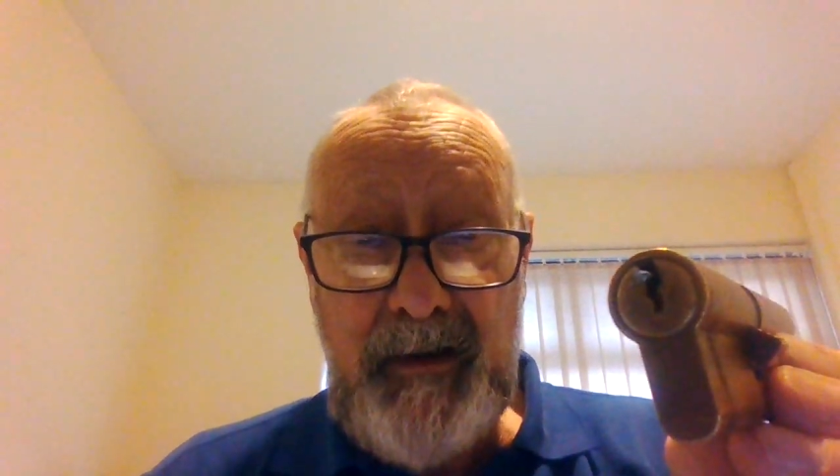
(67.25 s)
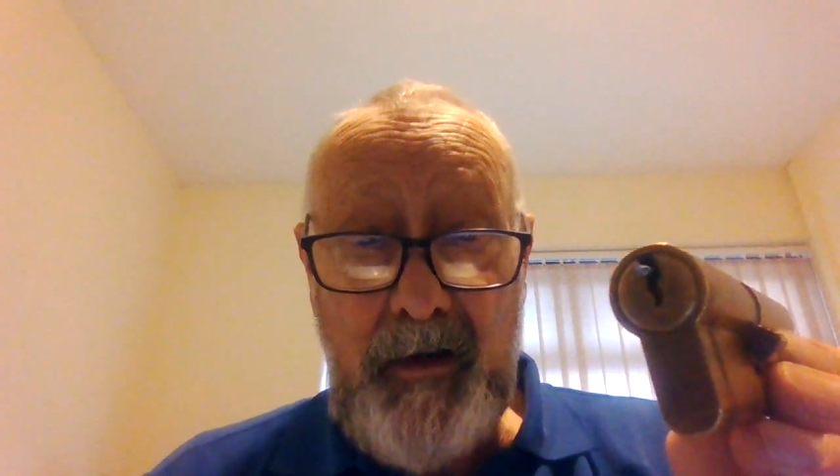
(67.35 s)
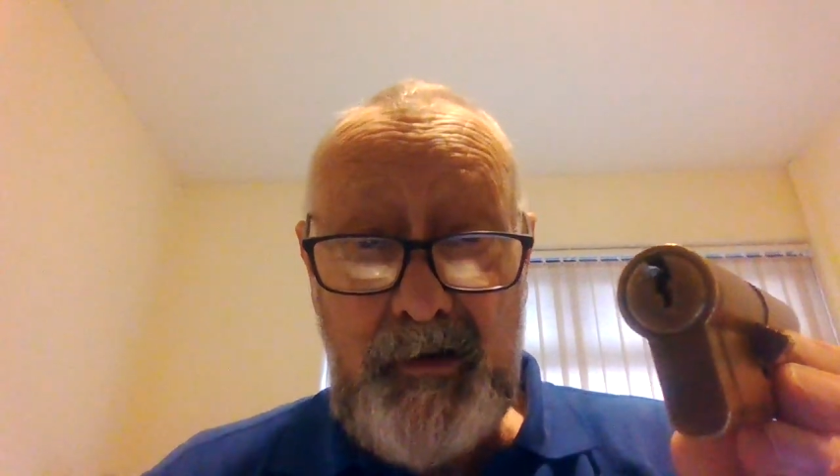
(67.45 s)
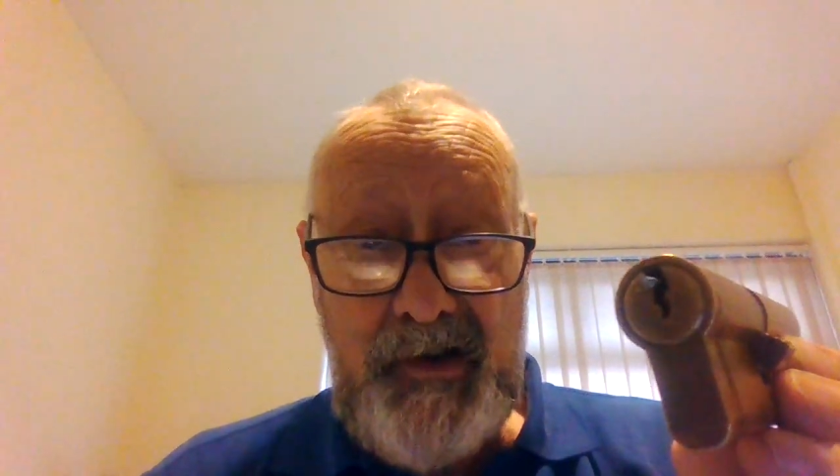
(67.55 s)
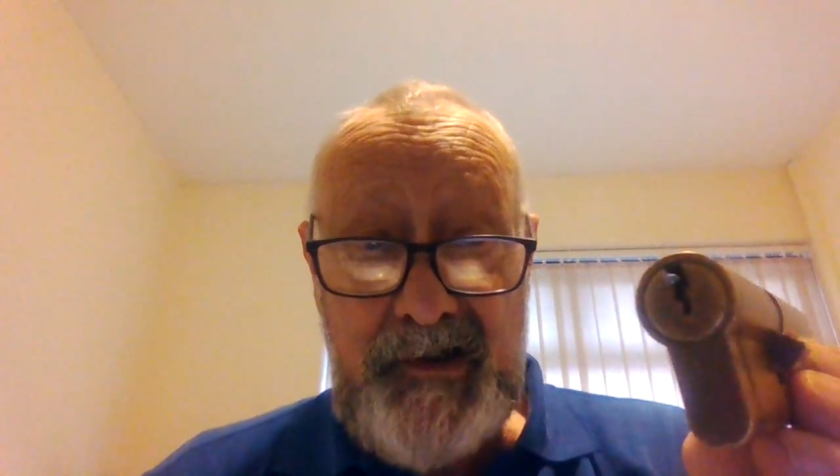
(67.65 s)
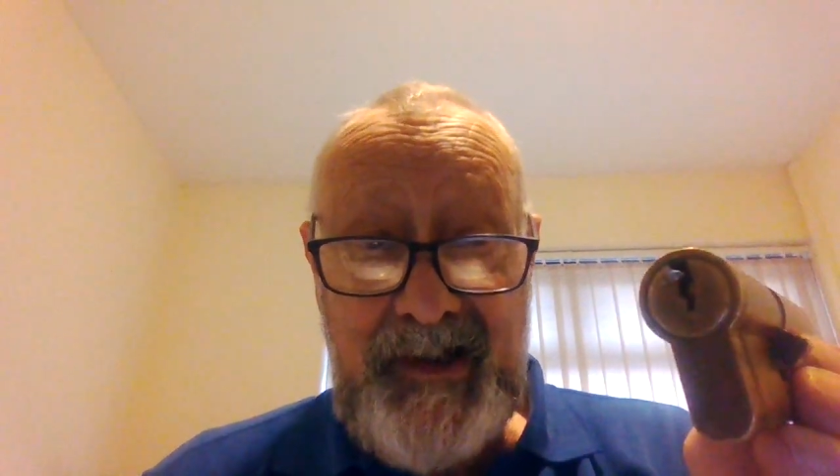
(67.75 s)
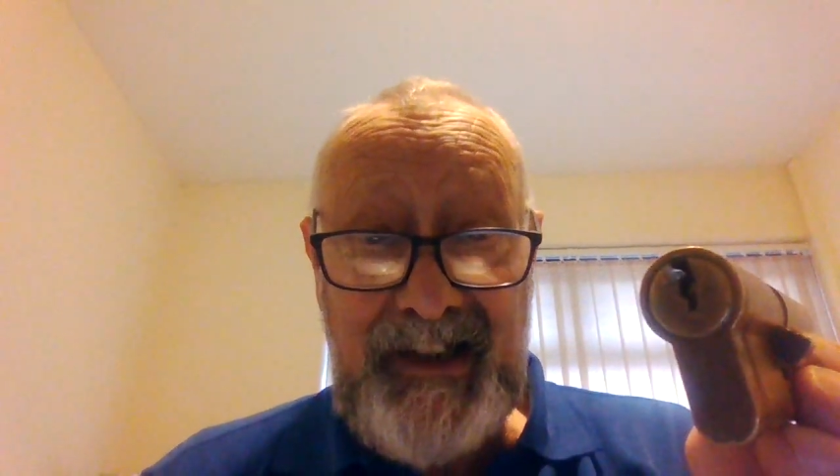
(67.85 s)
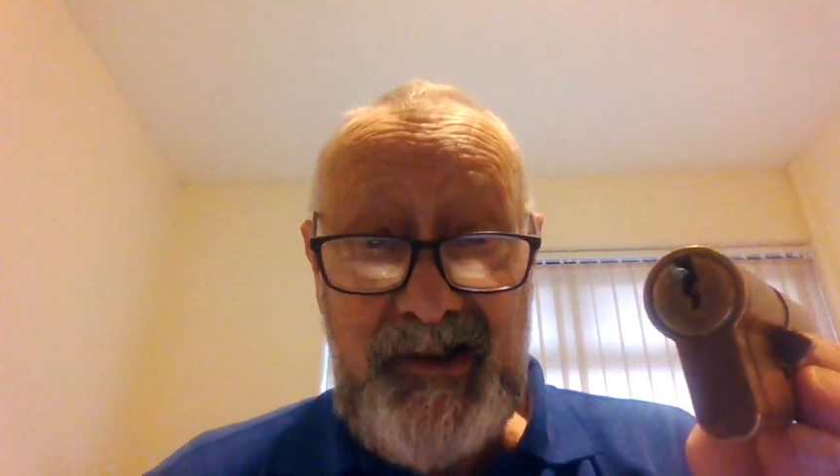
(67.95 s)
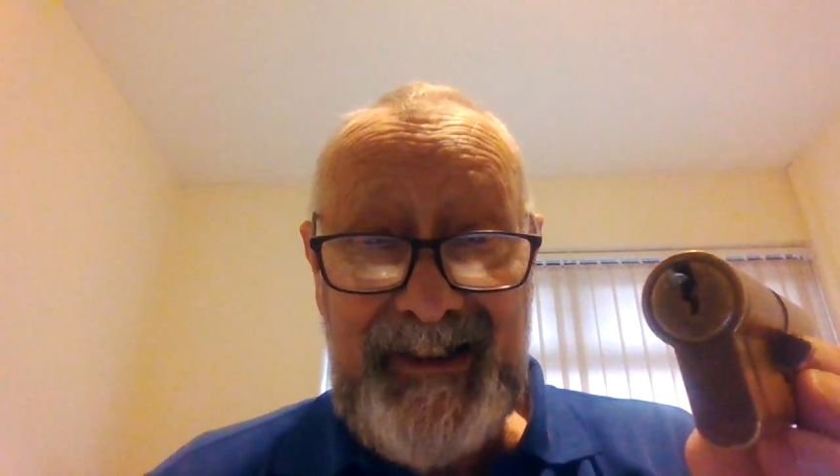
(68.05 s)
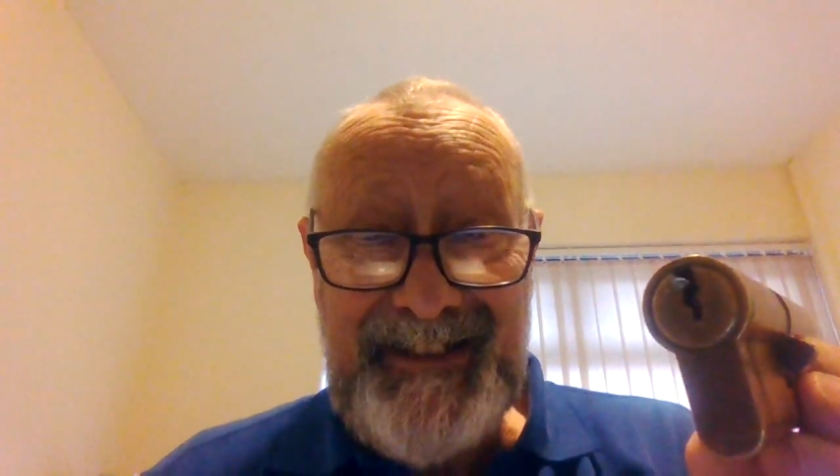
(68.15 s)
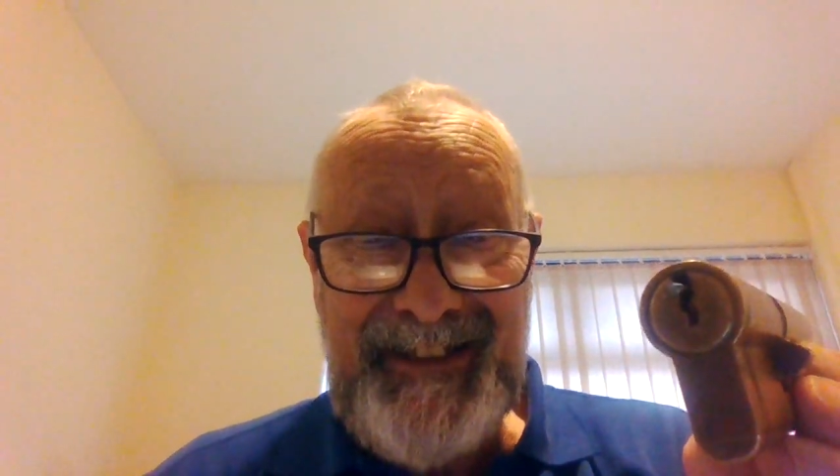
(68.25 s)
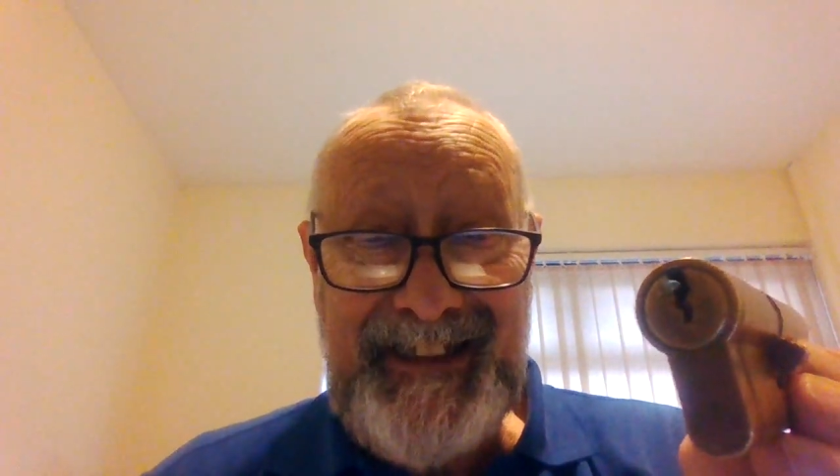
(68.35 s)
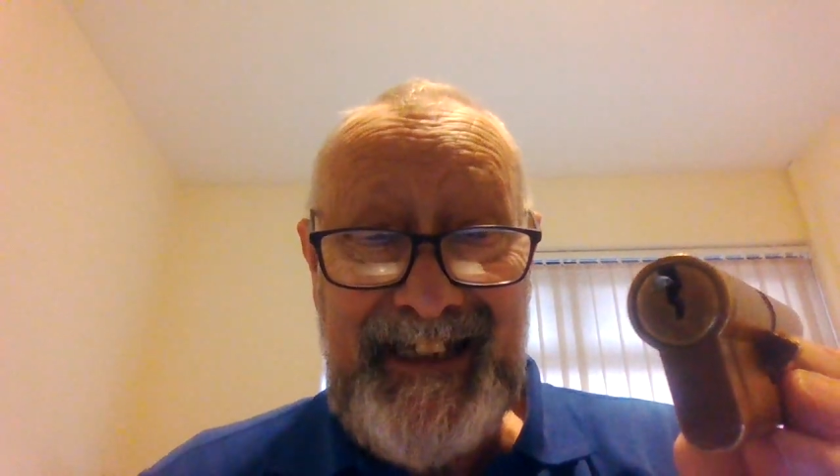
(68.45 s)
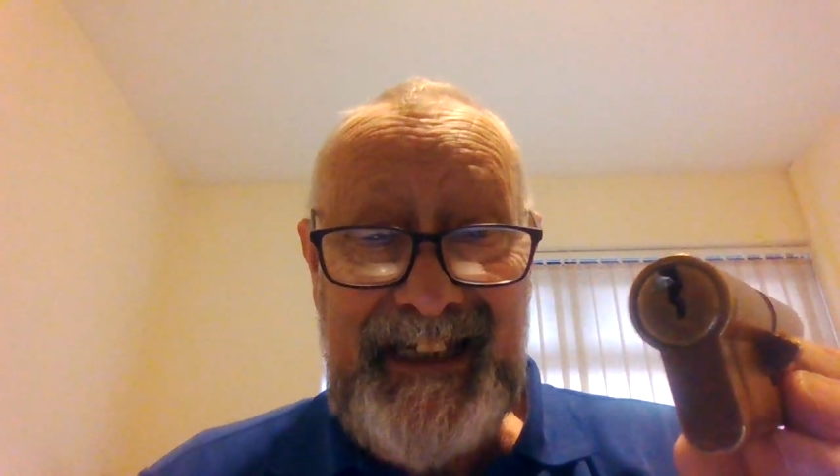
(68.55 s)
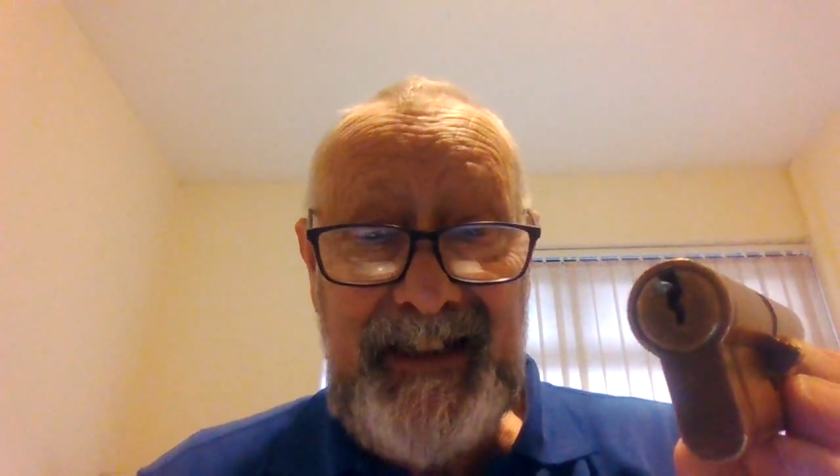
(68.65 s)
locks it's actually the
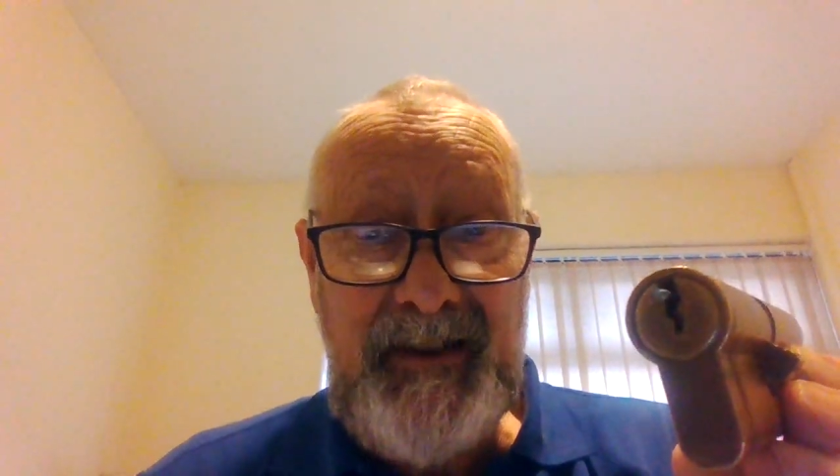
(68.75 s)
key